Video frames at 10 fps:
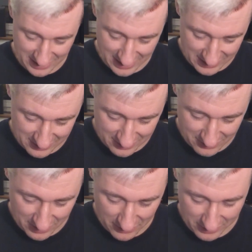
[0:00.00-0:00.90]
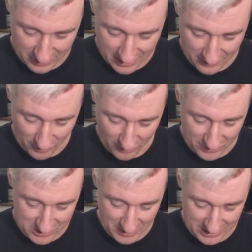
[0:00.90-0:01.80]
And the other guy
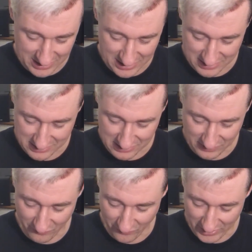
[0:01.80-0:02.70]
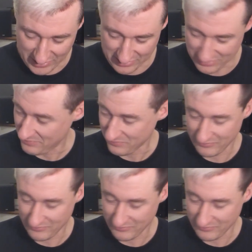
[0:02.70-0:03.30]
involved is Matthias de Wilde,